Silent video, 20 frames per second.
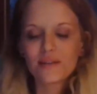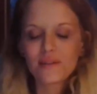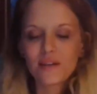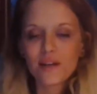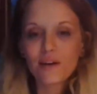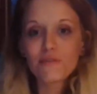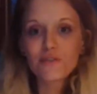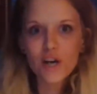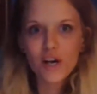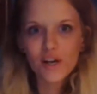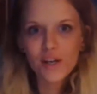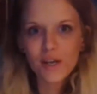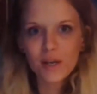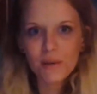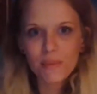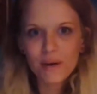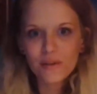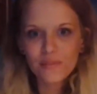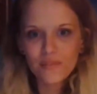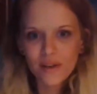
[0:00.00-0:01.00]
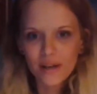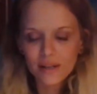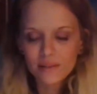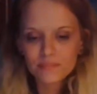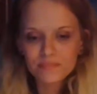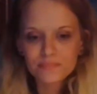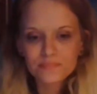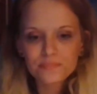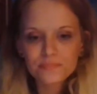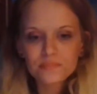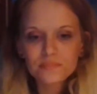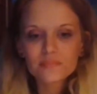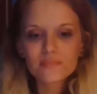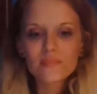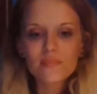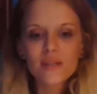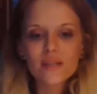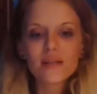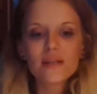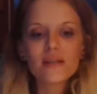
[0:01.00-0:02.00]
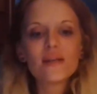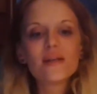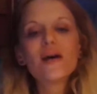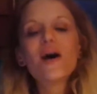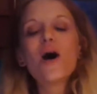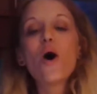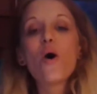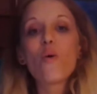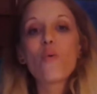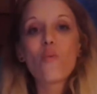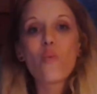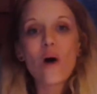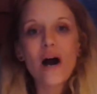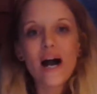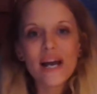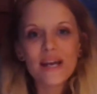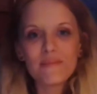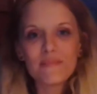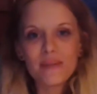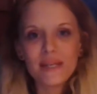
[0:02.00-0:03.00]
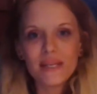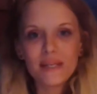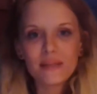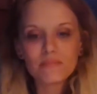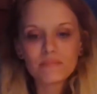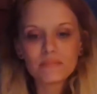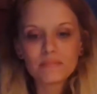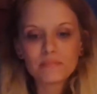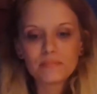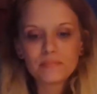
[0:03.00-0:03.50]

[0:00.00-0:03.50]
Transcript: enough talking about that. Why me?